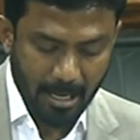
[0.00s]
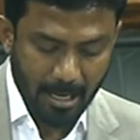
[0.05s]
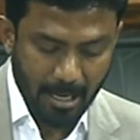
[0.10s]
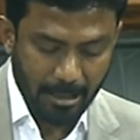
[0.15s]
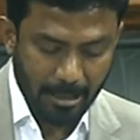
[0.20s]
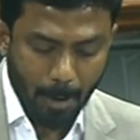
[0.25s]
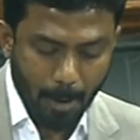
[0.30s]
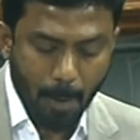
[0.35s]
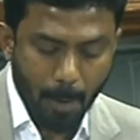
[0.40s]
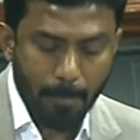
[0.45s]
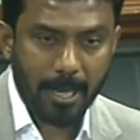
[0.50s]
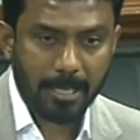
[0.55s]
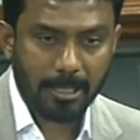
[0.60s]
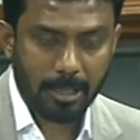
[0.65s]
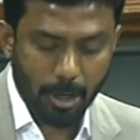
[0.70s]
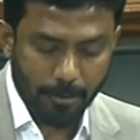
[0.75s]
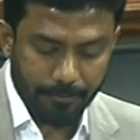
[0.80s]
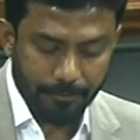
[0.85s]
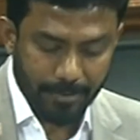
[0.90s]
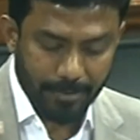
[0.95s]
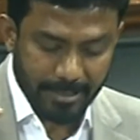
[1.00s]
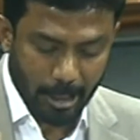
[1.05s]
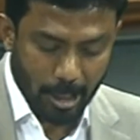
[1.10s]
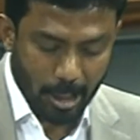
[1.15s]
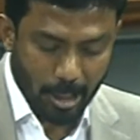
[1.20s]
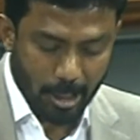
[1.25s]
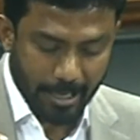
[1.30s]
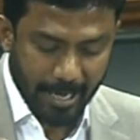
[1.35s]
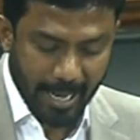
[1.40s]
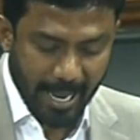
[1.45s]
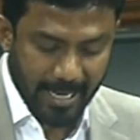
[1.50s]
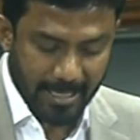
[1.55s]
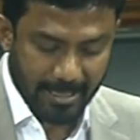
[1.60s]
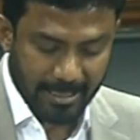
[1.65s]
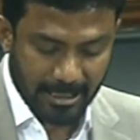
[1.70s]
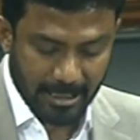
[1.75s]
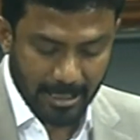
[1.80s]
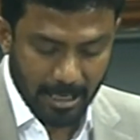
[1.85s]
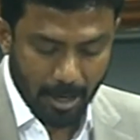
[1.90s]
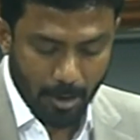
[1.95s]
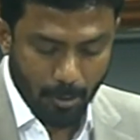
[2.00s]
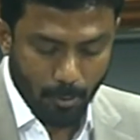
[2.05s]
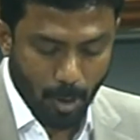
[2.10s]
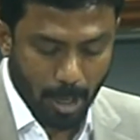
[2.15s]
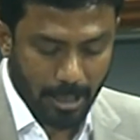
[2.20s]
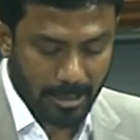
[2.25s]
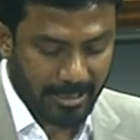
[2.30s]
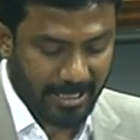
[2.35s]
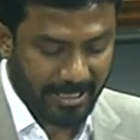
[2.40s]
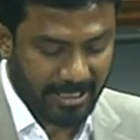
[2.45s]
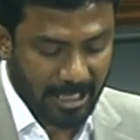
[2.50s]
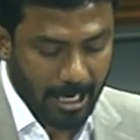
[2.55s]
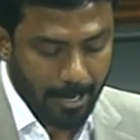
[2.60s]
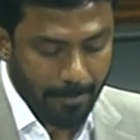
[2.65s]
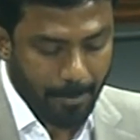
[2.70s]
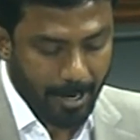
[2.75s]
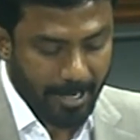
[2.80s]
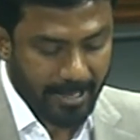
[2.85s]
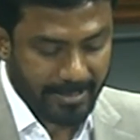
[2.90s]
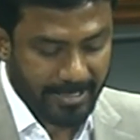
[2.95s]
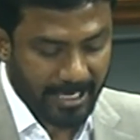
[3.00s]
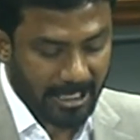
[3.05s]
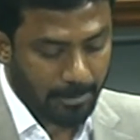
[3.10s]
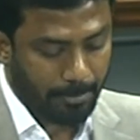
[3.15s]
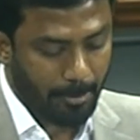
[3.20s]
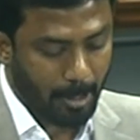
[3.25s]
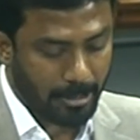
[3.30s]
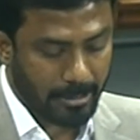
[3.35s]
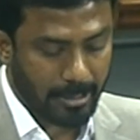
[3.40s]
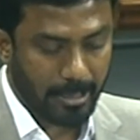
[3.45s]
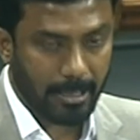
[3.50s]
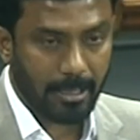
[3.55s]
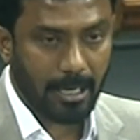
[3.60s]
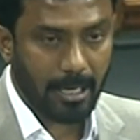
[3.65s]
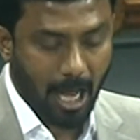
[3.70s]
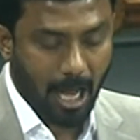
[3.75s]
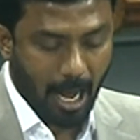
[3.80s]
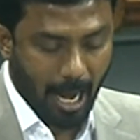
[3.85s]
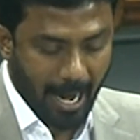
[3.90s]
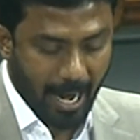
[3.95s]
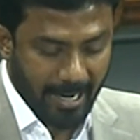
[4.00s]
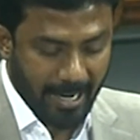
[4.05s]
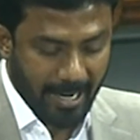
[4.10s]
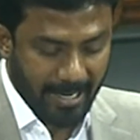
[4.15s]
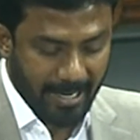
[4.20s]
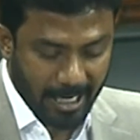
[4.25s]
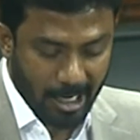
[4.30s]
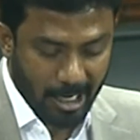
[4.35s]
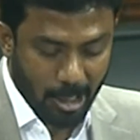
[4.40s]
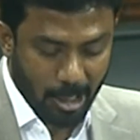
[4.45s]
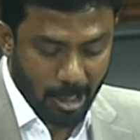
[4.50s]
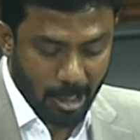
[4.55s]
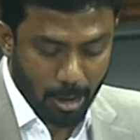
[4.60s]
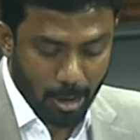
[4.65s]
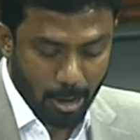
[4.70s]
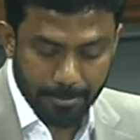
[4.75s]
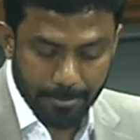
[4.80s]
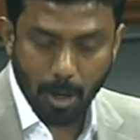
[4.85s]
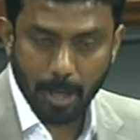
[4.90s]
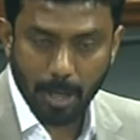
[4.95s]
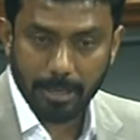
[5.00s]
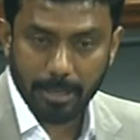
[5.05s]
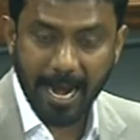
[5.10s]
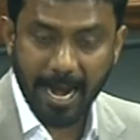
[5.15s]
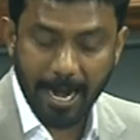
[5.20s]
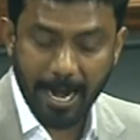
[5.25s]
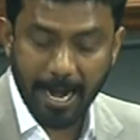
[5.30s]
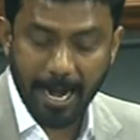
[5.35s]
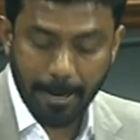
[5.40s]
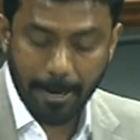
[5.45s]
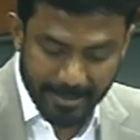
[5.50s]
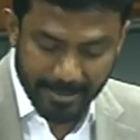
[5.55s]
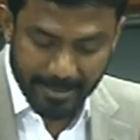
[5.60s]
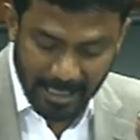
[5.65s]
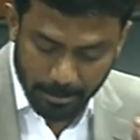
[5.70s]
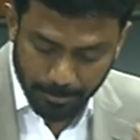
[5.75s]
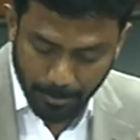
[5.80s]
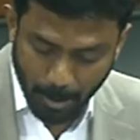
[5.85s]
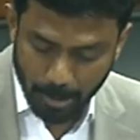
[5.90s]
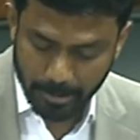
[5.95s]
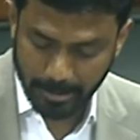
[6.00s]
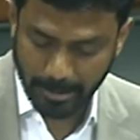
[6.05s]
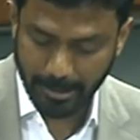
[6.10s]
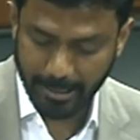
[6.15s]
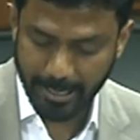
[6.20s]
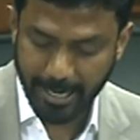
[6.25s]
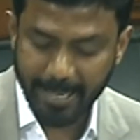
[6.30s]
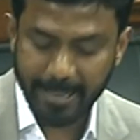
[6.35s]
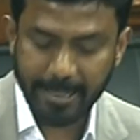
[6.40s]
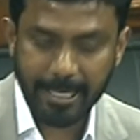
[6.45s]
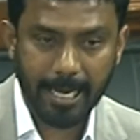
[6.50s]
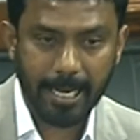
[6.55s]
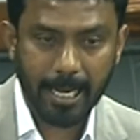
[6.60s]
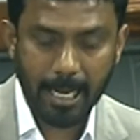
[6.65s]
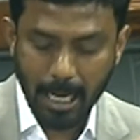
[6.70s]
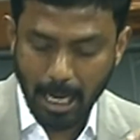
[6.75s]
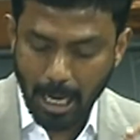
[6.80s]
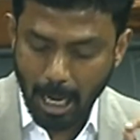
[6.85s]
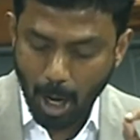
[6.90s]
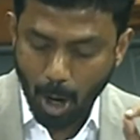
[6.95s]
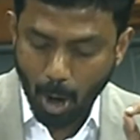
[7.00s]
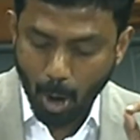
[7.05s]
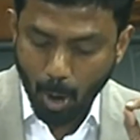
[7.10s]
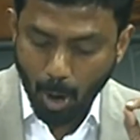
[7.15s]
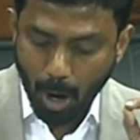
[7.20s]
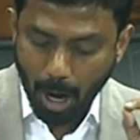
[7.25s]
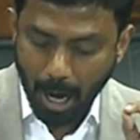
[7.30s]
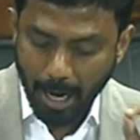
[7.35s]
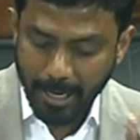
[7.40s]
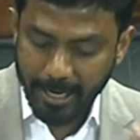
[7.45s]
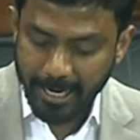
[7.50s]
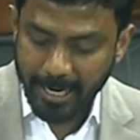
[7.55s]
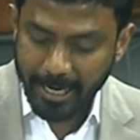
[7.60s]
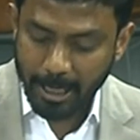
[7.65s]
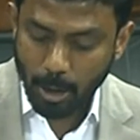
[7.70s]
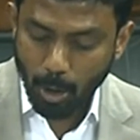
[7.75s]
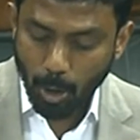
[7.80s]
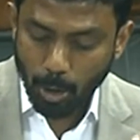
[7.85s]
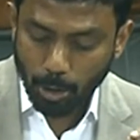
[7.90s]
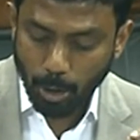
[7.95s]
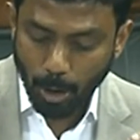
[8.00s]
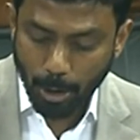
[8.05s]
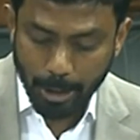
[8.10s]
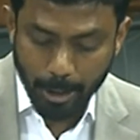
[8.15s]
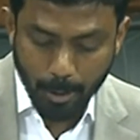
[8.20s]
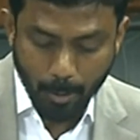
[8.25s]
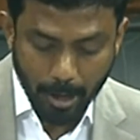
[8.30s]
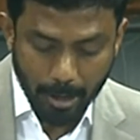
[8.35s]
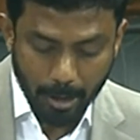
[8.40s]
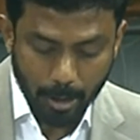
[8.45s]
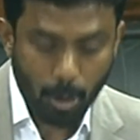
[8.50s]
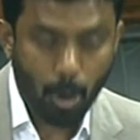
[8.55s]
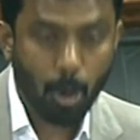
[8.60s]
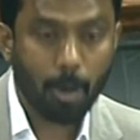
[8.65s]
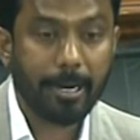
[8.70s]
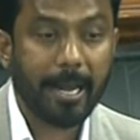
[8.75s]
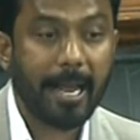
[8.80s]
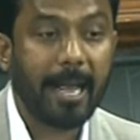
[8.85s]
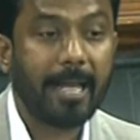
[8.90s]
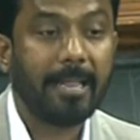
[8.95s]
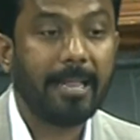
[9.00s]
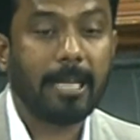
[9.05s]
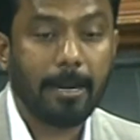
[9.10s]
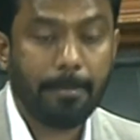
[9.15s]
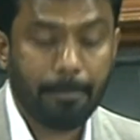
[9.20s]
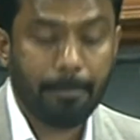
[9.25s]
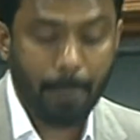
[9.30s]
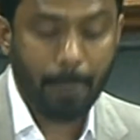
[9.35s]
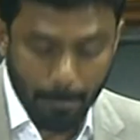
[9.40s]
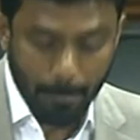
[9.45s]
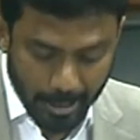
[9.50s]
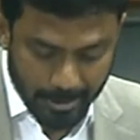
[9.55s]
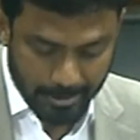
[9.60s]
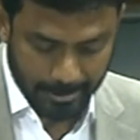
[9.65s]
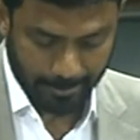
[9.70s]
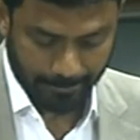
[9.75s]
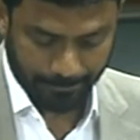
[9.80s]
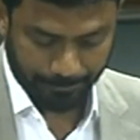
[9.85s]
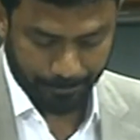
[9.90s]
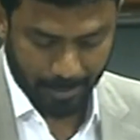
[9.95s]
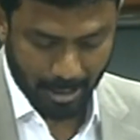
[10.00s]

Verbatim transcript: the population of the scheduled caste was 16.6% and scheduled tribes was 8.6% in the 121 crore Indian population.